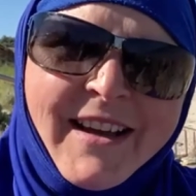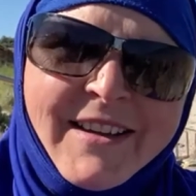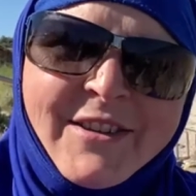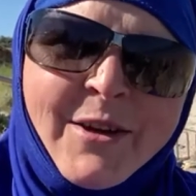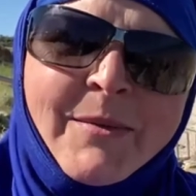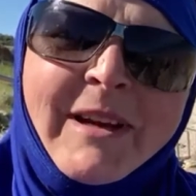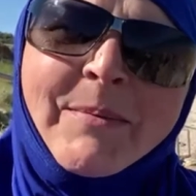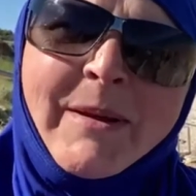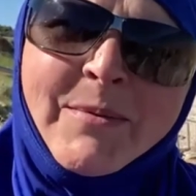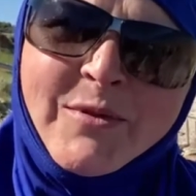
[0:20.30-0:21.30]
So many
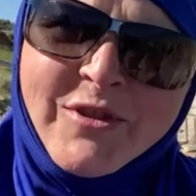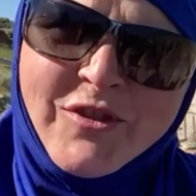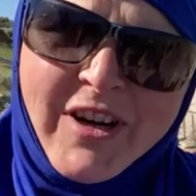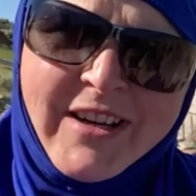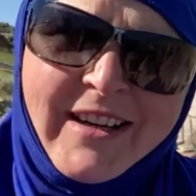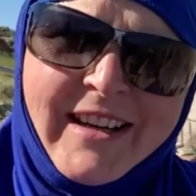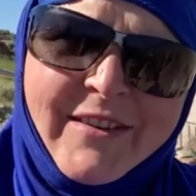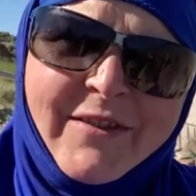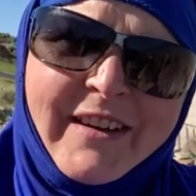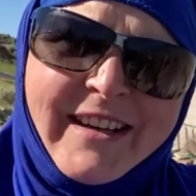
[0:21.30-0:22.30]
people
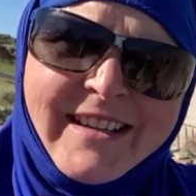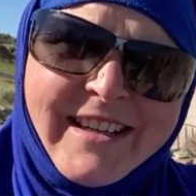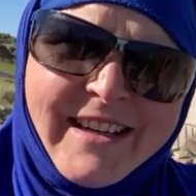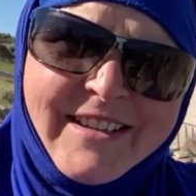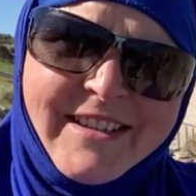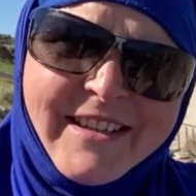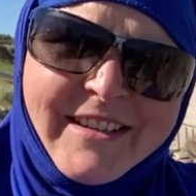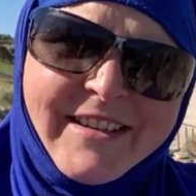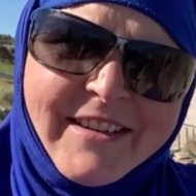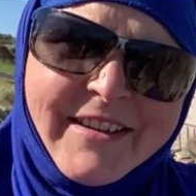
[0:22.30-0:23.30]
struggling, feeling
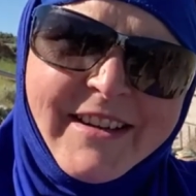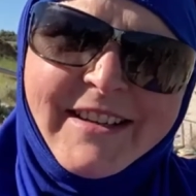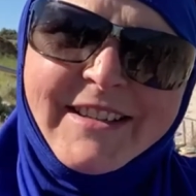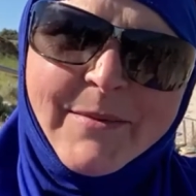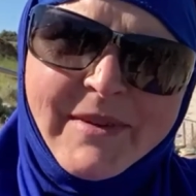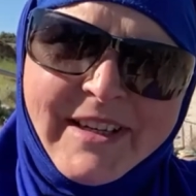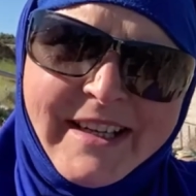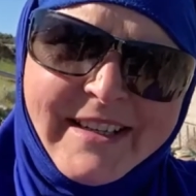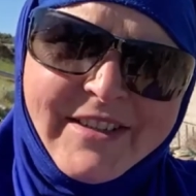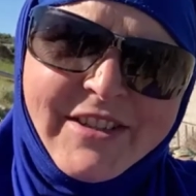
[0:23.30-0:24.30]
tested that something
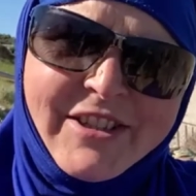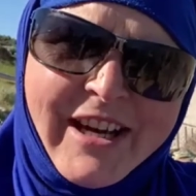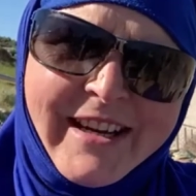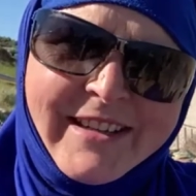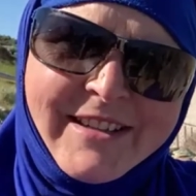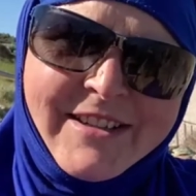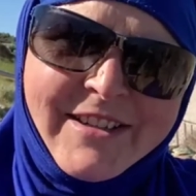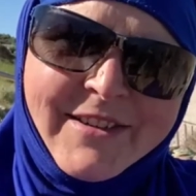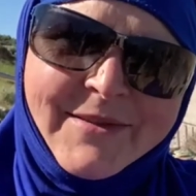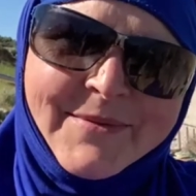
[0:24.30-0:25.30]
needs to
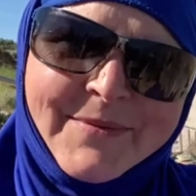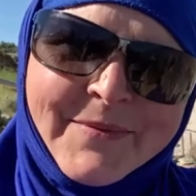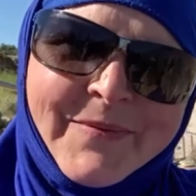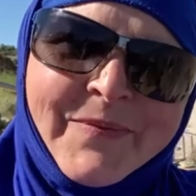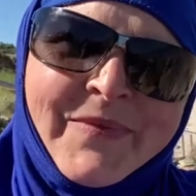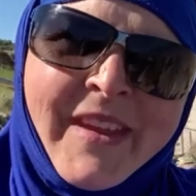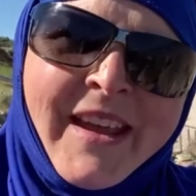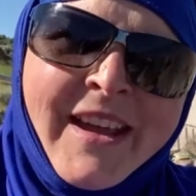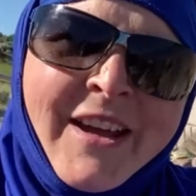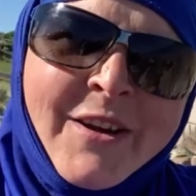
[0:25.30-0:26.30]
change.
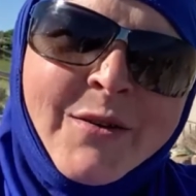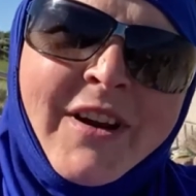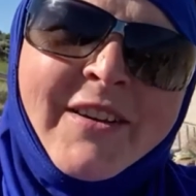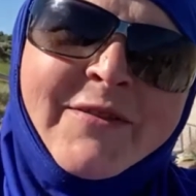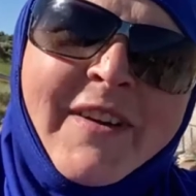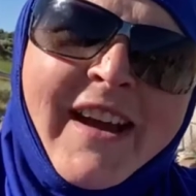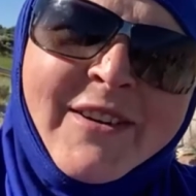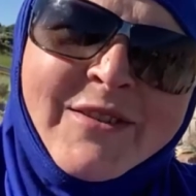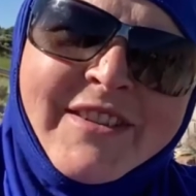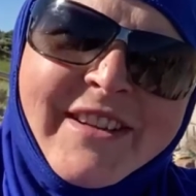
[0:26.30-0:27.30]
Well, I
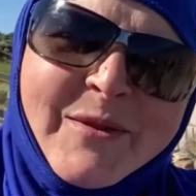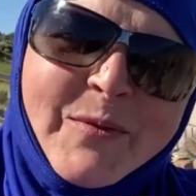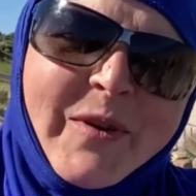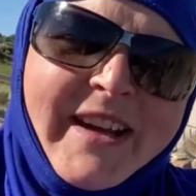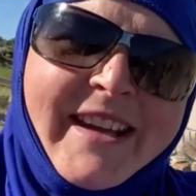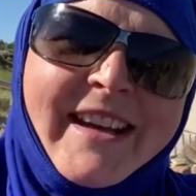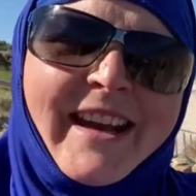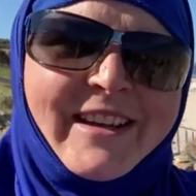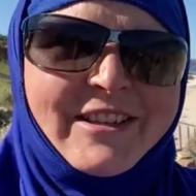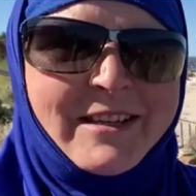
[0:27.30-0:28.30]
found that we can
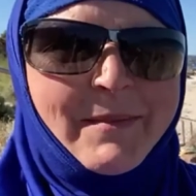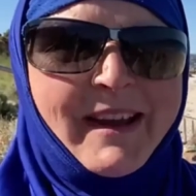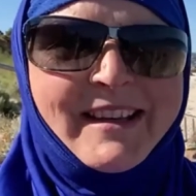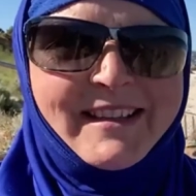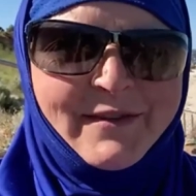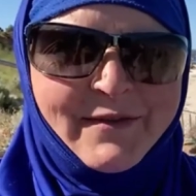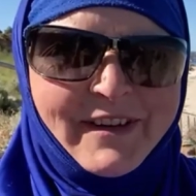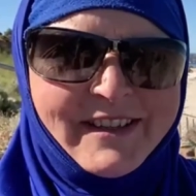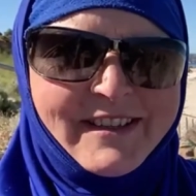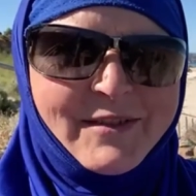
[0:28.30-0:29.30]
actually make a
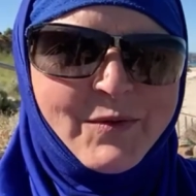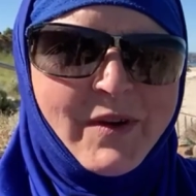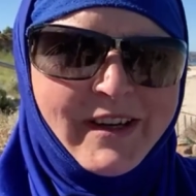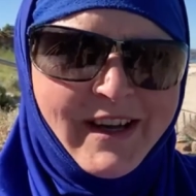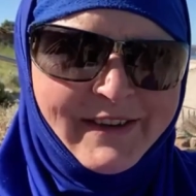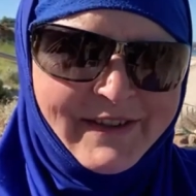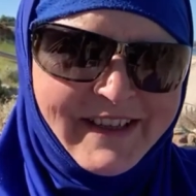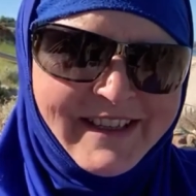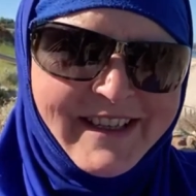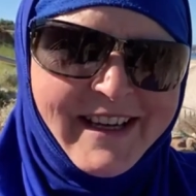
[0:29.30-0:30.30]
difference one life at
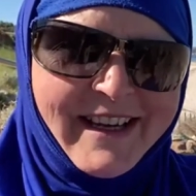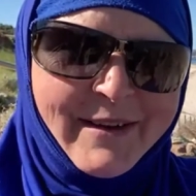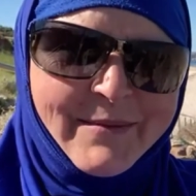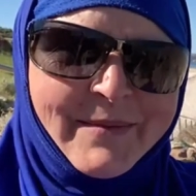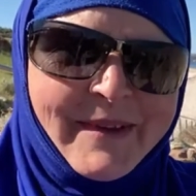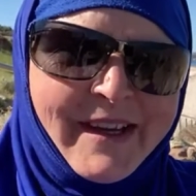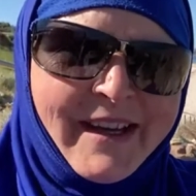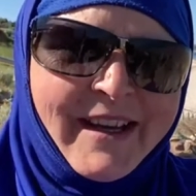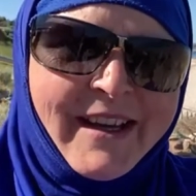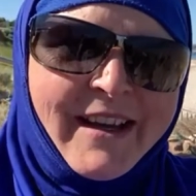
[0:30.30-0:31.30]
a time
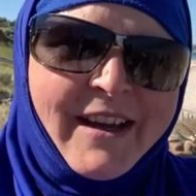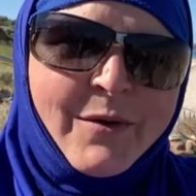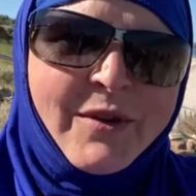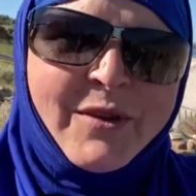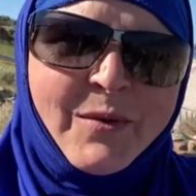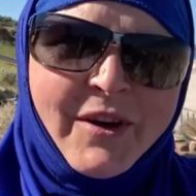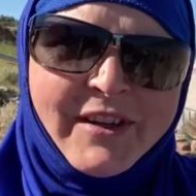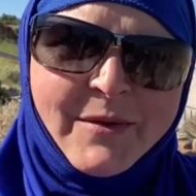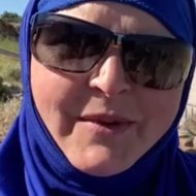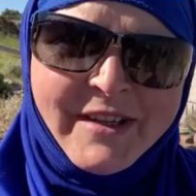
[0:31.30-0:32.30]
with the work
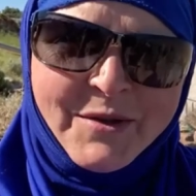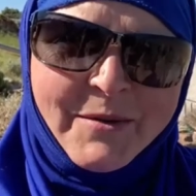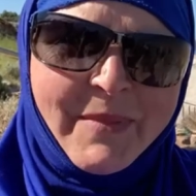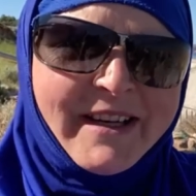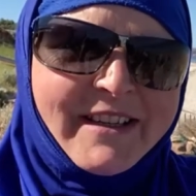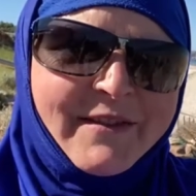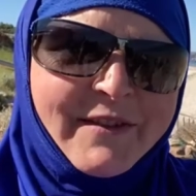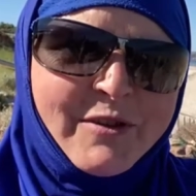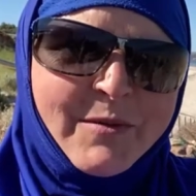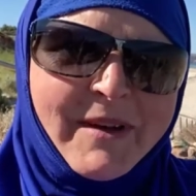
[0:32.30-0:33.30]
that we do at Back to the
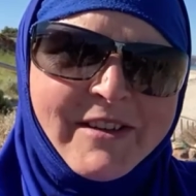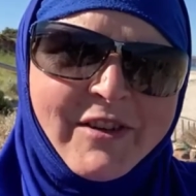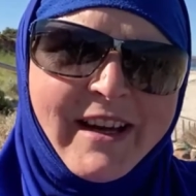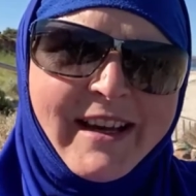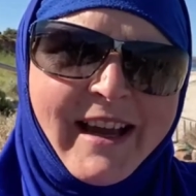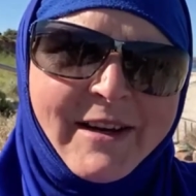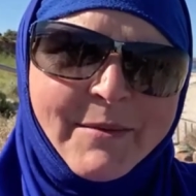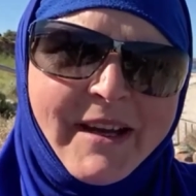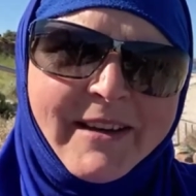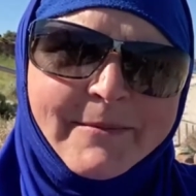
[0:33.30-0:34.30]
Fitrah Mentoring
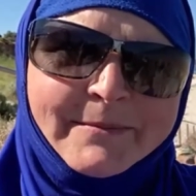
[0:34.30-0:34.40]
Academy.